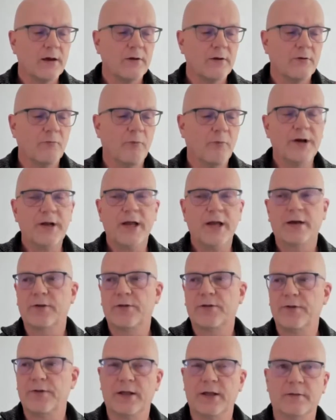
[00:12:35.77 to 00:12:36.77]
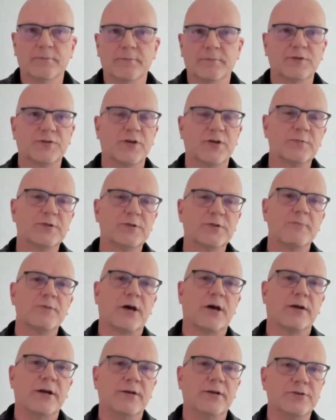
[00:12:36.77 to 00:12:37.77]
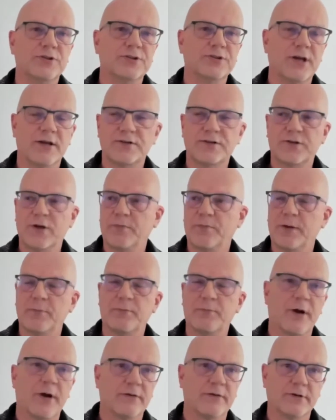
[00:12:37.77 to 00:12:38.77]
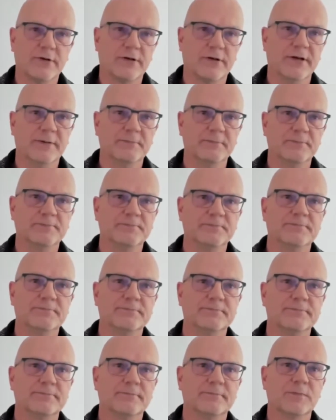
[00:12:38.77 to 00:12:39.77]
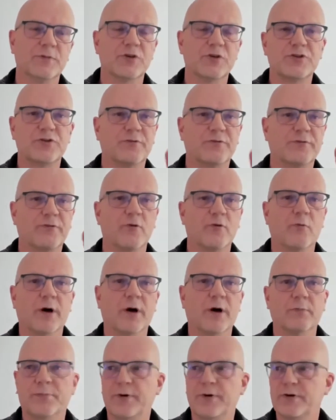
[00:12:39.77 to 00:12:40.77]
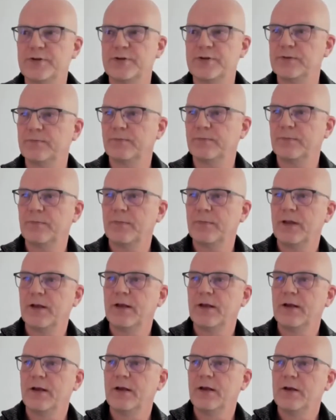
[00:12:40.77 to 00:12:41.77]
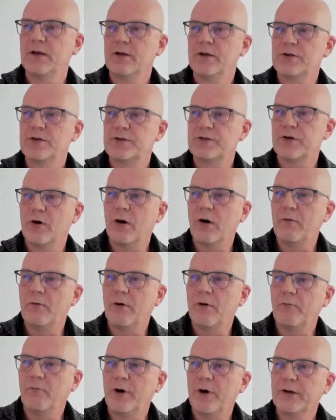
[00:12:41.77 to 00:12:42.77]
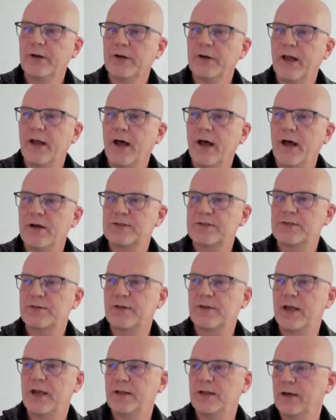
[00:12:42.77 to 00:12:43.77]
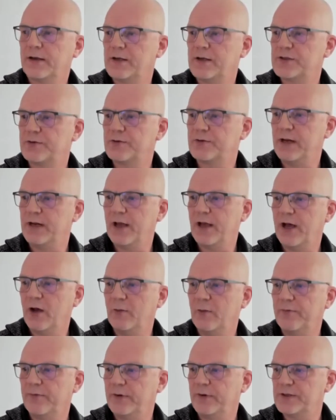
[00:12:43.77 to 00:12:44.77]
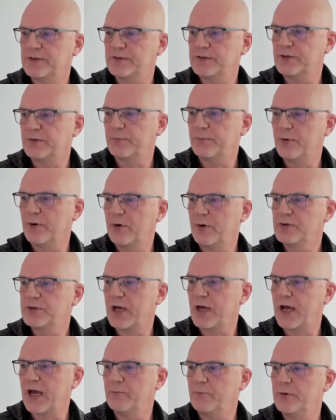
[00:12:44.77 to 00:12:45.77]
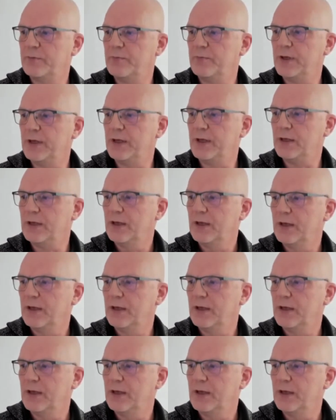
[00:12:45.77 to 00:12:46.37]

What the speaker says: One other thing, sometimes I need to share something privately, just for one person. So one last thing that is really helpful is, suppose I would be